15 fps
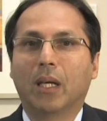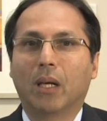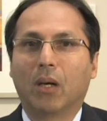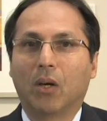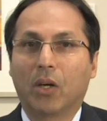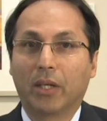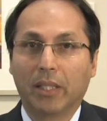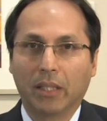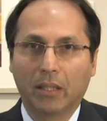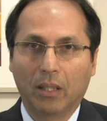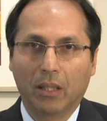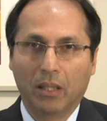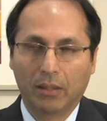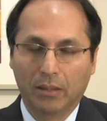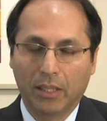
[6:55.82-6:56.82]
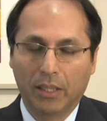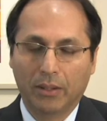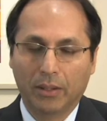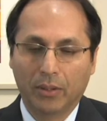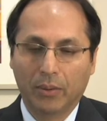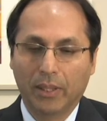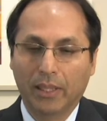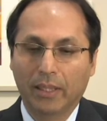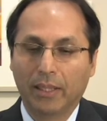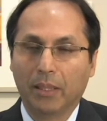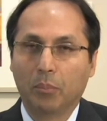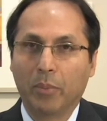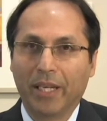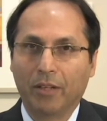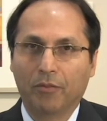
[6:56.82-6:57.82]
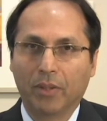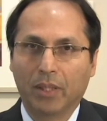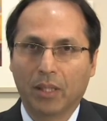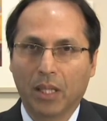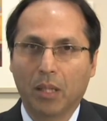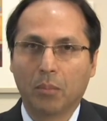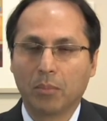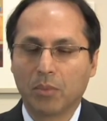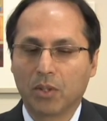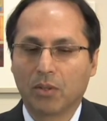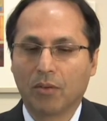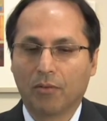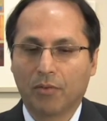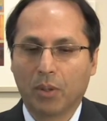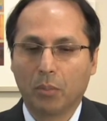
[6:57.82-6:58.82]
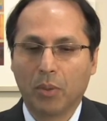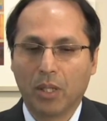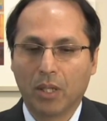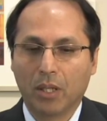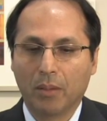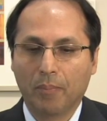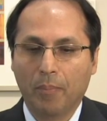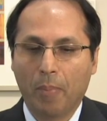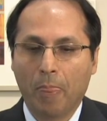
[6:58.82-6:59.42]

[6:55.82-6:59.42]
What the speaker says: are in Ontario and the benefit comes from here.